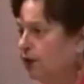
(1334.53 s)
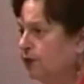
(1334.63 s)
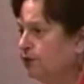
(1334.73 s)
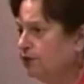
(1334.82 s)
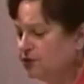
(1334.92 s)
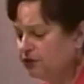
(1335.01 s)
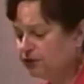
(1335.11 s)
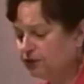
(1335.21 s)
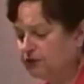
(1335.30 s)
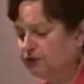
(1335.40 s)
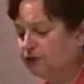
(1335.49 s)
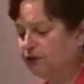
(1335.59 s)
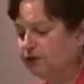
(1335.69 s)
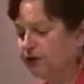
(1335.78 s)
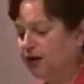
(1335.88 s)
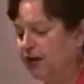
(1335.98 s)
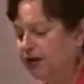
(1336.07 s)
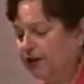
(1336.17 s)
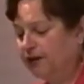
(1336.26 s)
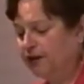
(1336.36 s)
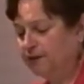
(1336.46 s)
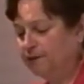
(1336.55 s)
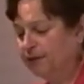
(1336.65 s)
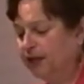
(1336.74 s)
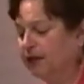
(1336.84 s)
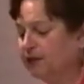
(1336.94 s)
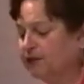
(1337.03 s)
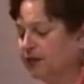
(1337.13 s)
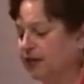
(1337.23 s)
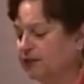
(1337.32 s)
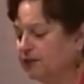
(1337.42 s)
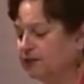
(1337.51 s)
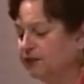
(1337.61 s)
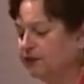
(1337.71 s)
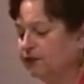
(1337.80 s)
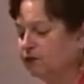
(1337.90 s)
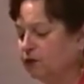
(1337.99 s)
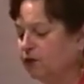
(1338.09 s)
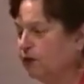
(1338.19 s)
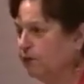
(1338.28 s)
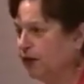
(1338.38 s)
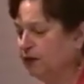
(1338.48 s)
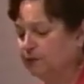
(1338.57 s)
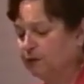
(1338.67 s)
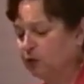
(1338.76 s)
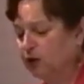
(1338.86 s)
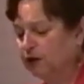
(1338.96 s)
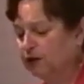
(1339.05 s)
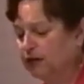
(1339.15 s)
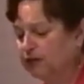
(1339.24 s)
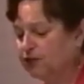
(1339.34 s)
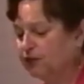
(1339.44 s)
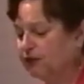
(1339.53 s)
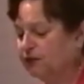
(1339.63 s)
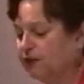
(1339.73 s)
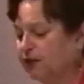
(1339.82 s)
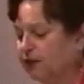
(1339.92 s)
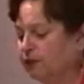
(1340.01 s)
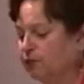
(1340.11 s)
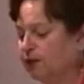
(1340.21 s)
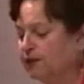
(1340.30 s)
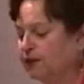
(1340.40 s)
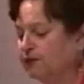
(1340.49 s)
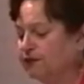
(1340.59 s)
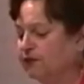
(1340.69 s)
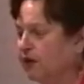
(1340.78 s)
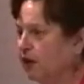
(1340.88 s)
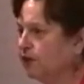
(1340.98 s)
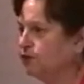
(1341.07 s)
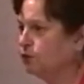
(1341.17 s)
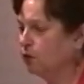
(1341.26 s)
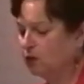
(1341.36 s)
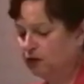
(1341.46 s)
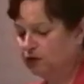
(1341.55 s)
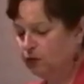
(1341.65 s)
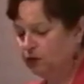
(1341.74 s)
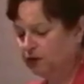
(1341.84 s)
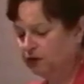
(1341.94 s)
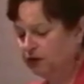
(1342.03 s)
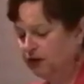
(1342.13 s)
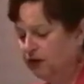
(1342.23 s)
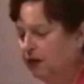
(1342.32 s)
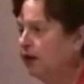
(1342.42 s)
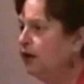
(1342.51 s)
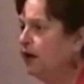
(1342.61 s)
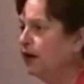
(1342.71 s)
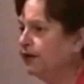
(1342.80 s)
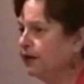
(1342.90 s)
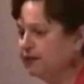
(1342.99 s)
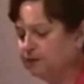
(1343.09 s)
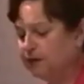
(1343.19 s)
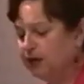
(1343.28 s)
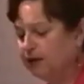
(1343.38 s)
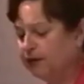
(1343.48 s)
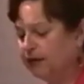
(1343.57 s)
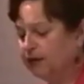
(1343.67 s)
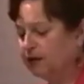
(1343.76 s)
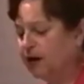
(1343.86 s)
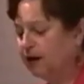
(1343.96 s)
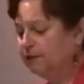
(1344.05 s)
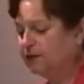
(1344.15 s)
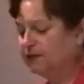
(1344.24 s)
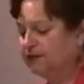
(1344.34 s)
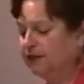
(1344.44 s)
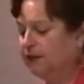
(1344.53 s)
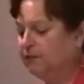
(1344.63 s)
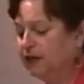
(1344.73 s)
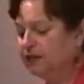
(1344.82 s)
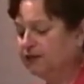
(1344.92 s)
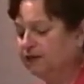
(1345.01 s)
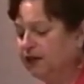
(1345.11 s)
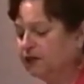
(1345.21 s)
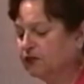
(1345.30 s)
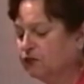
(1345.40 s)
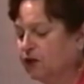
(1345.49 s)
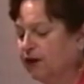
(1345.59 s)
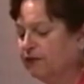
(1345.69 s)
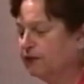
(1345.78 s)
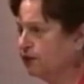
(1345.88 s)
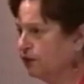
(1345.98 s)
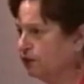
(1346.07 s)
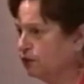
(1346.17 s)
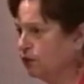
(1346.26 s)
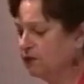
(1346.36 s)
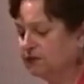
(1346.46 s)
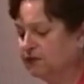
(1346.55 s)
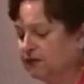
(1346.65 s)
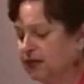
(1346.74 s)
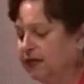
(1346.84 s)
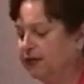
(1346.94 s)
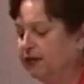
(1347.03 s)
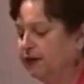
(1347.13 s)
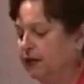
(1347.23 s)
Social theorist Friedrich Hayek, in his 1974 Nobel Memorial Lecture entitled The Pretense of Knowledge, warned, quote, against becoming an accomplice in men's fatal striving to control society